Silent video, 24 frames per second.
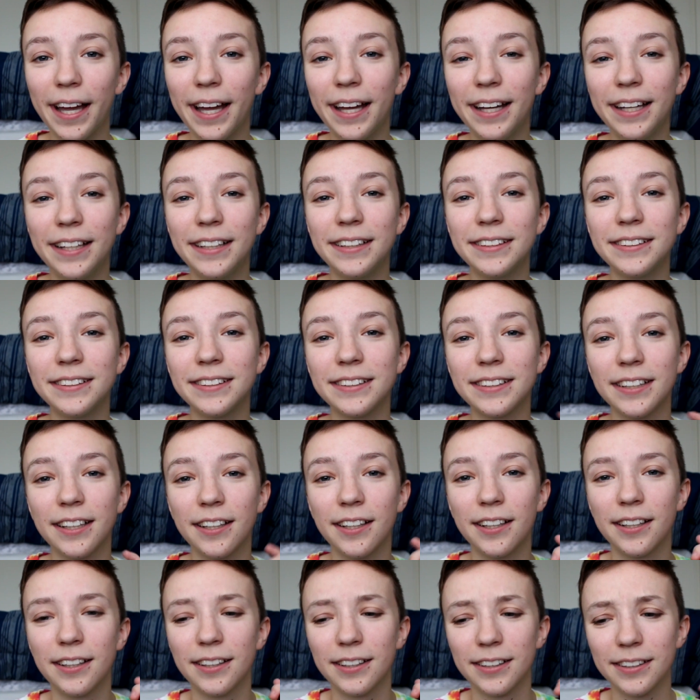And
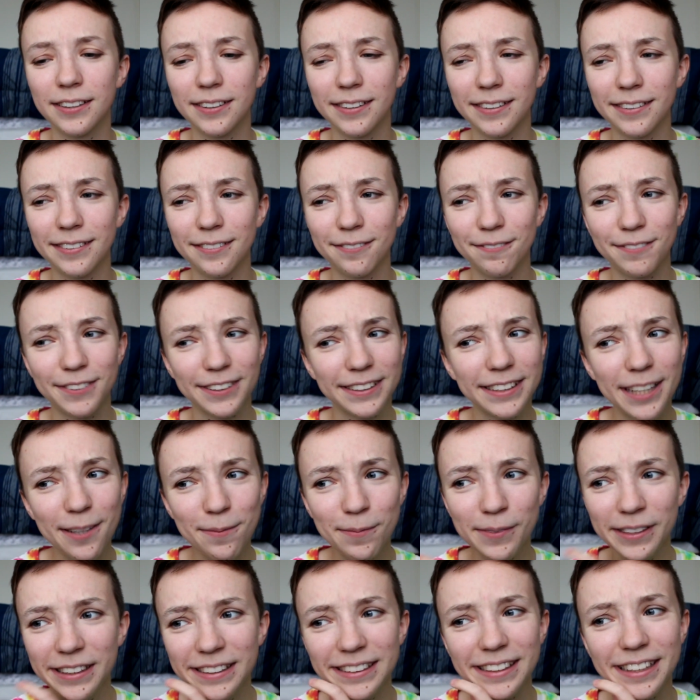for
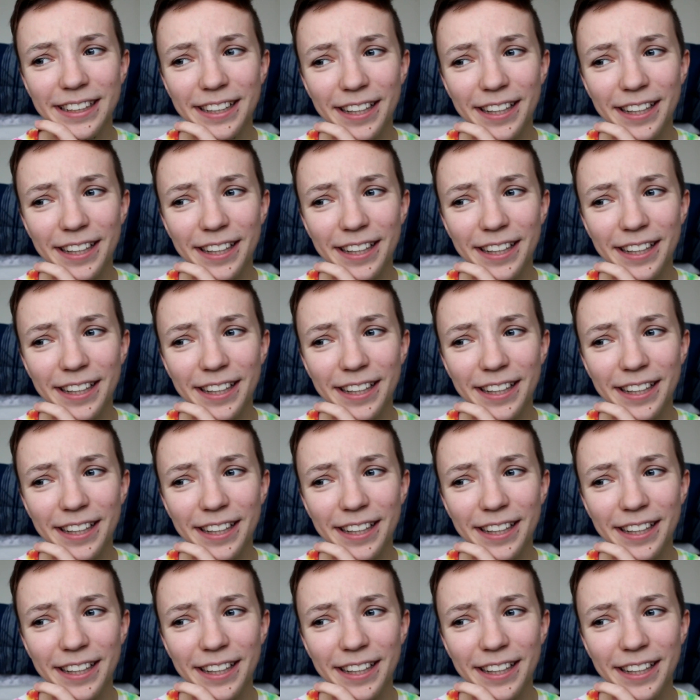some reason,